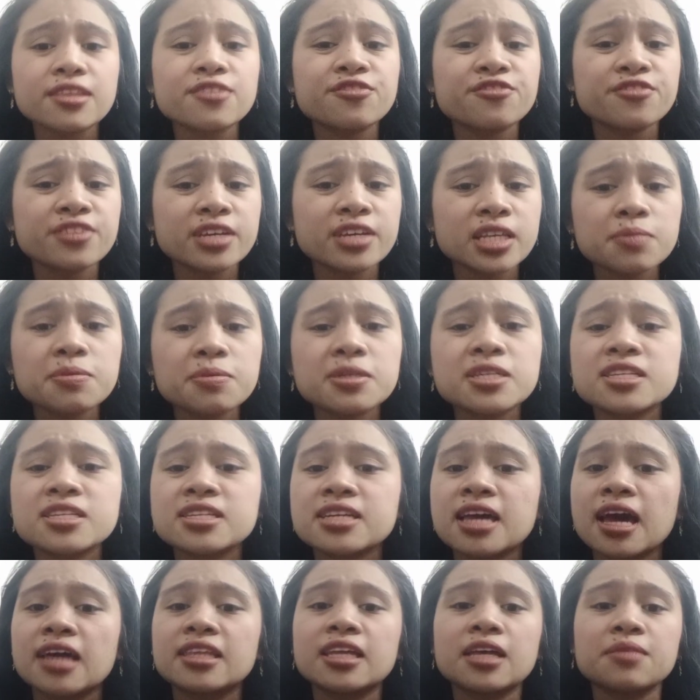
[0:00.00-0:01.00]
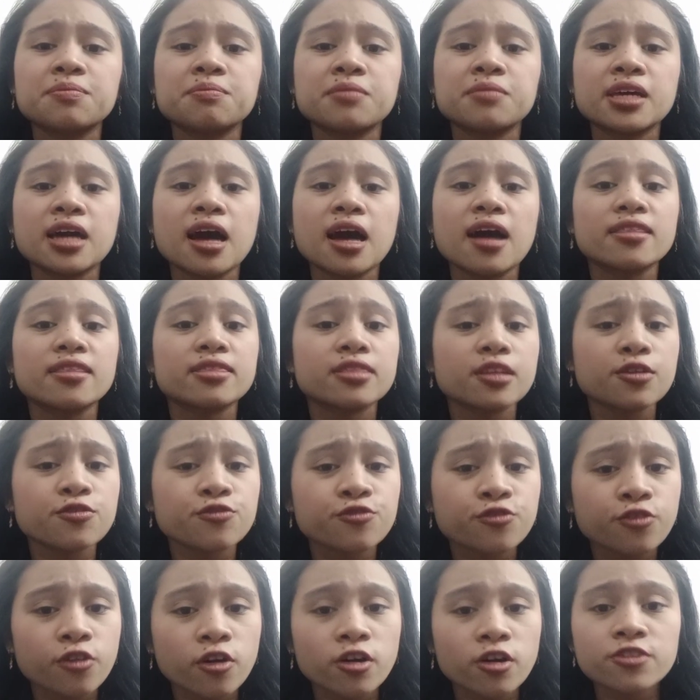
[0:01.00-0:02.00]
the Philippines cannot be at the
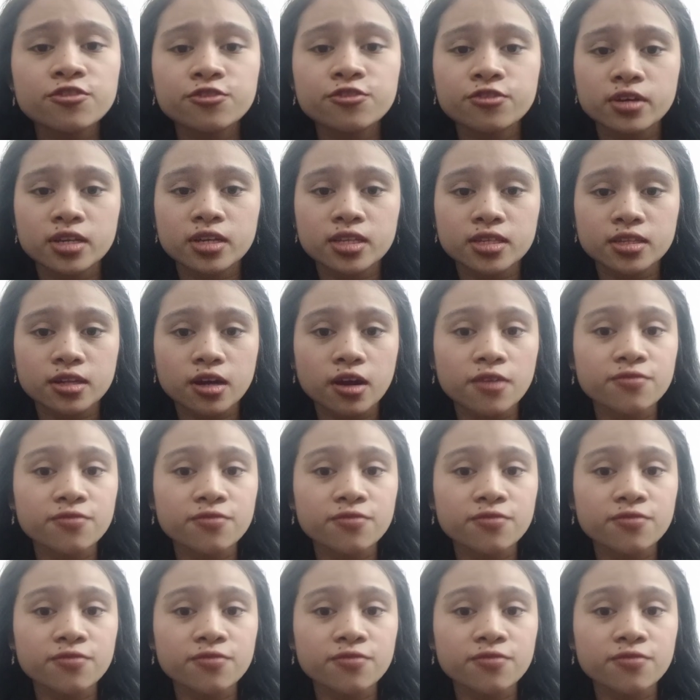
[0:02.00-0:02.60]
forefront